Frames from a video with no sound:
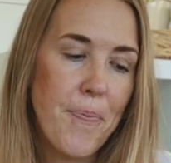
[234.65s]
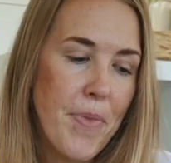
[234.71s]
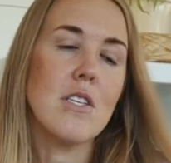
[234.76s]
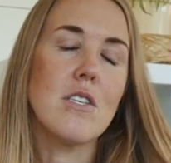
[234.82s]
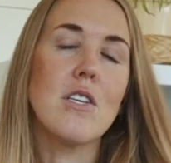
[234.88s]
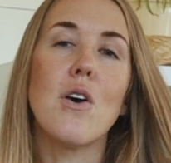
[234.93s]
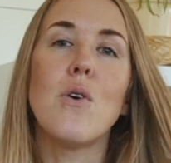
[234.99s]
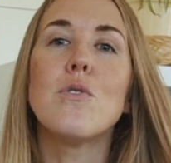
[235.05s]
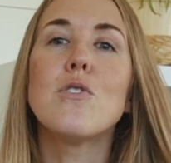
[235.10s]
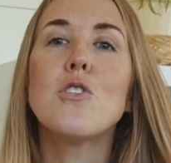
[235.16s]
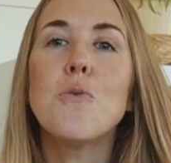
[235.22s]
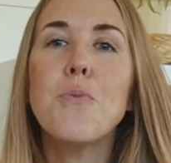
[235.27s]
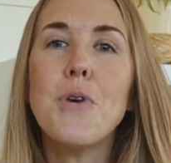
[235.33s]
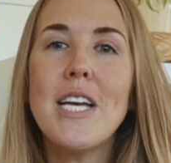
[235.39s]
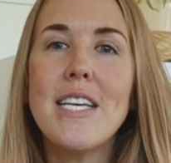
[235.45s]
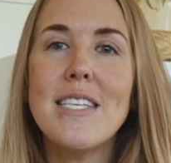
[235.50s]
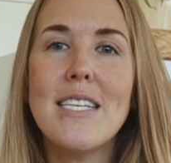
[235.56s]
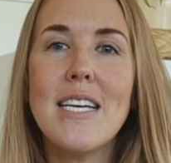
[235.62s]
So super
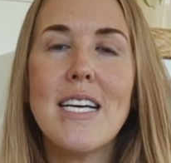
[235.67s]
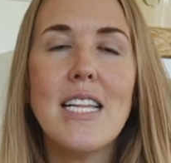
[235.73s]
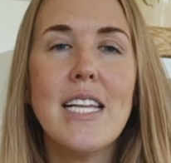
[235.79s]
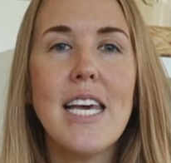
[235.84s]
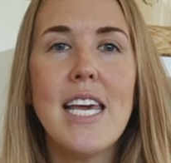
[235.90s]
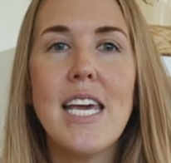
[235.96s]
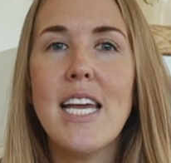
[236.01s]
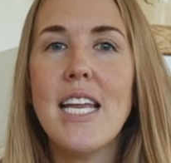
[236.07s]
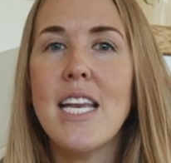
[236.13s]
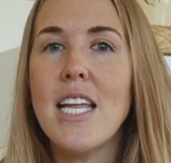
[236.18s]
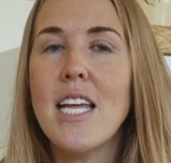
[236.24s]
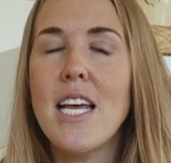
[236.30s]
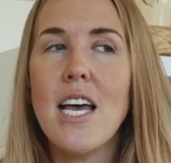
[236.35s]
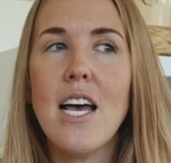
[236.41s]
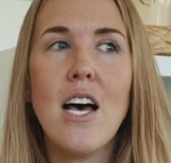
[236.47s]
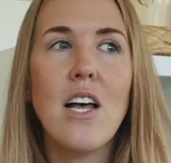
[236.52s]
easy to clean.